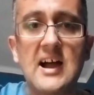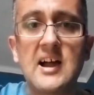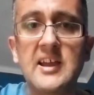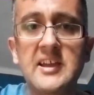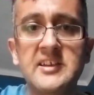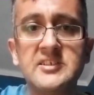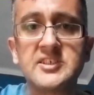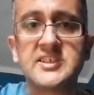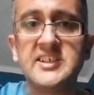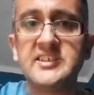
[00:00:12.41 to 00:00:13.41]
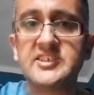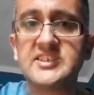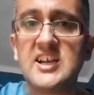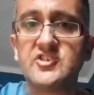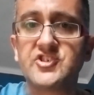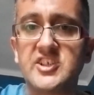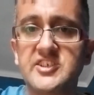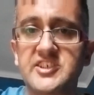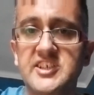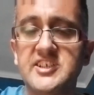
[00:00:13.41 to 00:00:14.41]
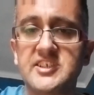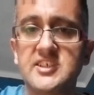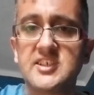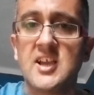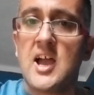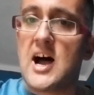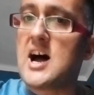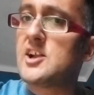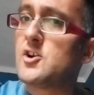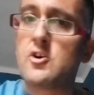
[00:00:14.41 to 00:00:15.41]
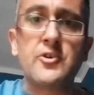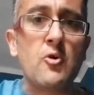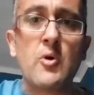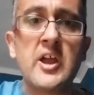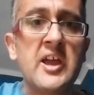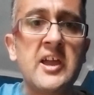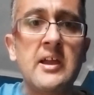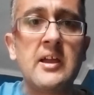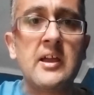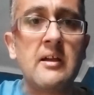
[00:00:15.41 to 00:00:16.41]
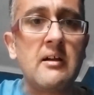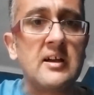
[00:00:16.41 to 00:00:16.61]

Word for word: I ain't seen the sunshine since I don't know when.